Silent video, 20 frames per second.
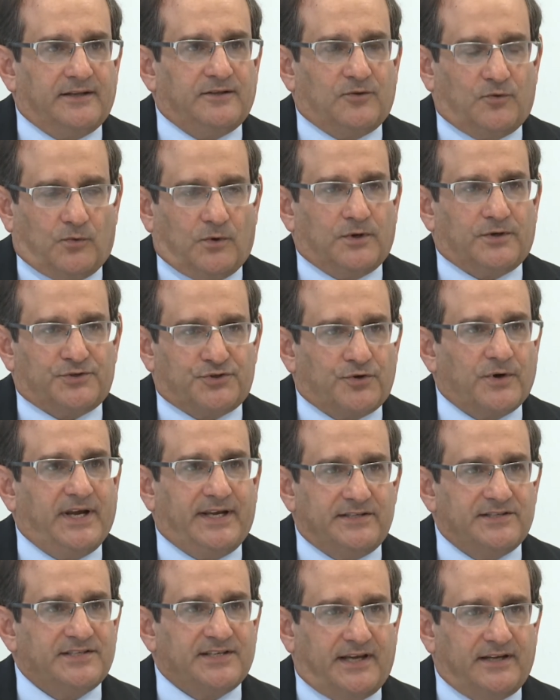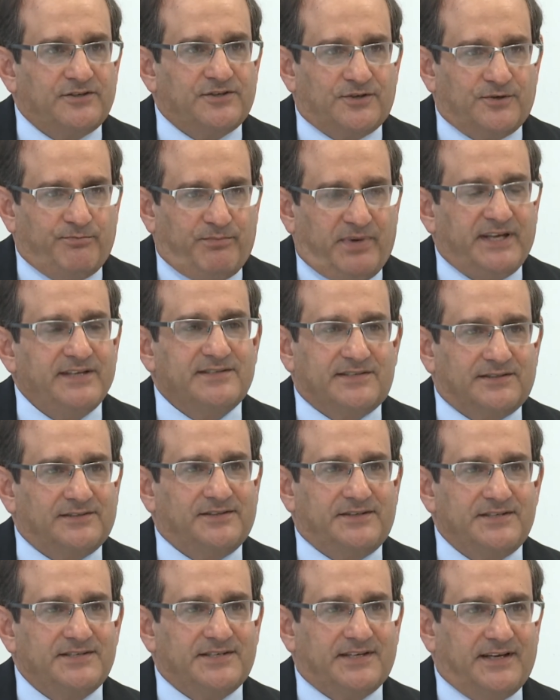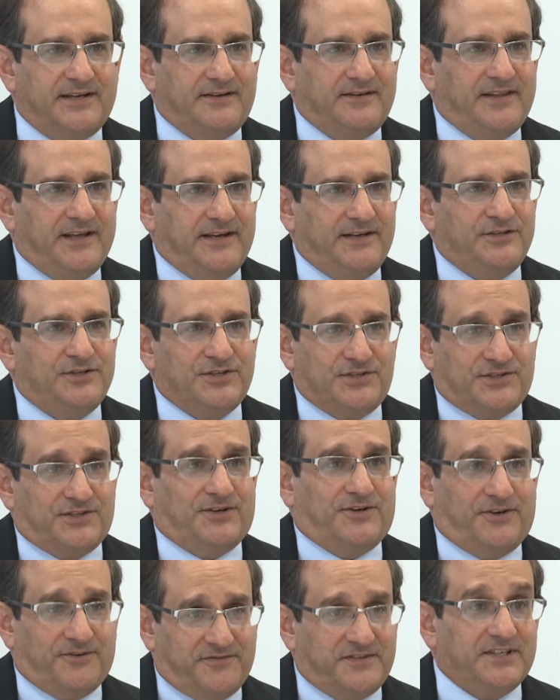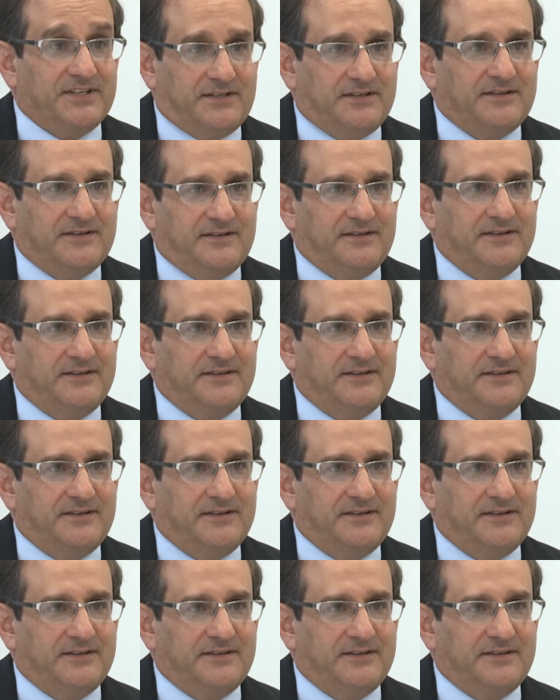in the World Trade Center and basically said they deserved it.